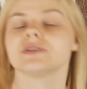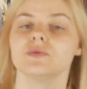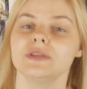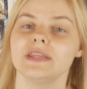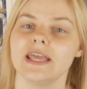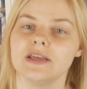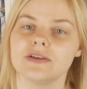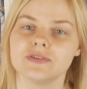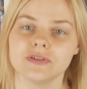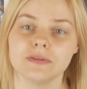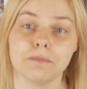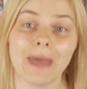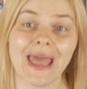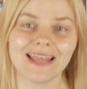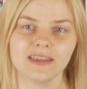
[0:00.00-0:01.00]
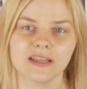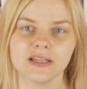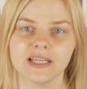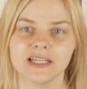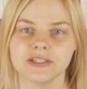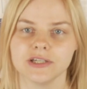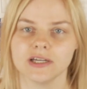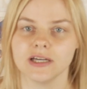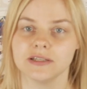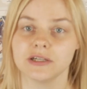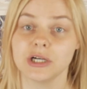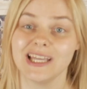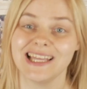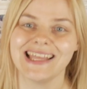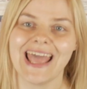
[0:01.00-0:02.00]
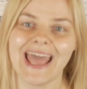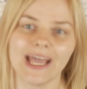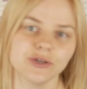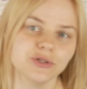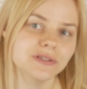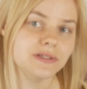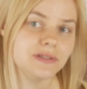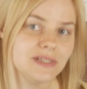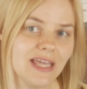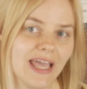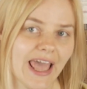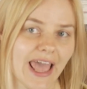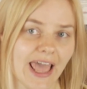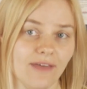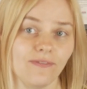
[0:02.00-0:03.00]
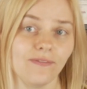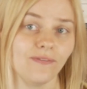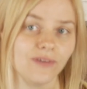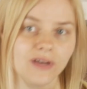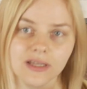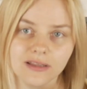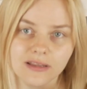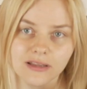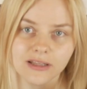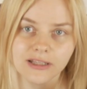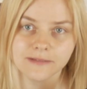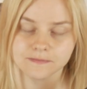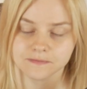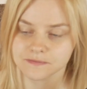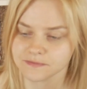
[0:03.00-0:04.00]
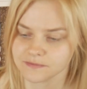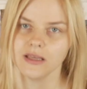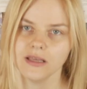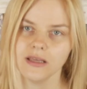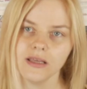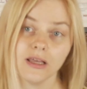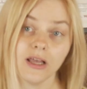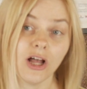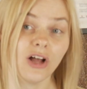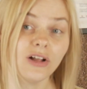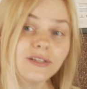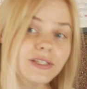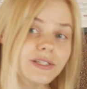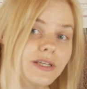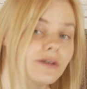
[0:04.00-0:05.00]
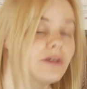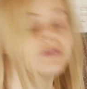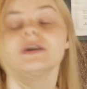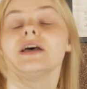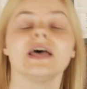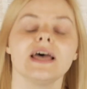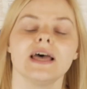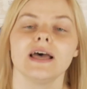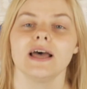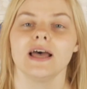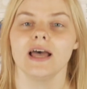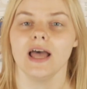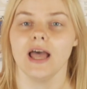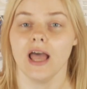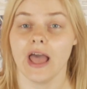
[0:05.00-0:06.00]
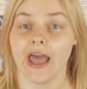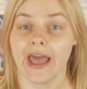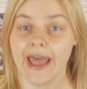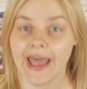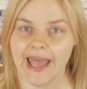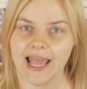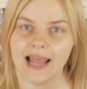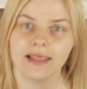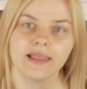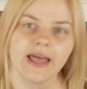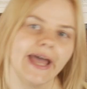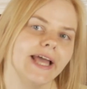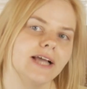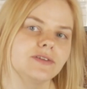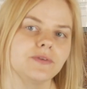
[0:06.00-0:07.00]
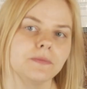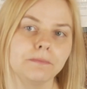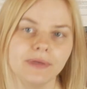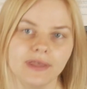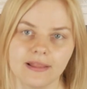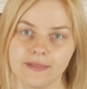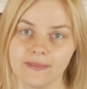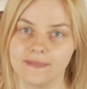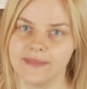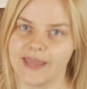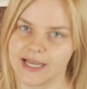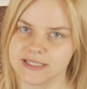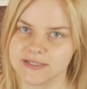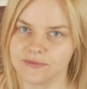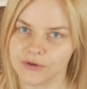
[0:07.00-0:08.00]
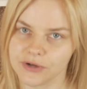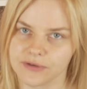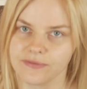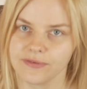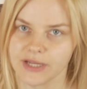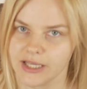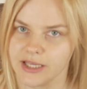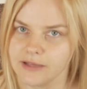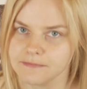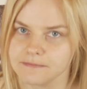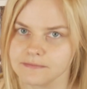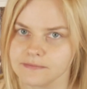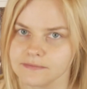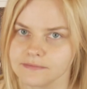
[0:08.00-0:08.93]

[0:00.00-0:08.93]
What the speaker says: so they could battle each other and actually have fun. Also, I like to build decks for free.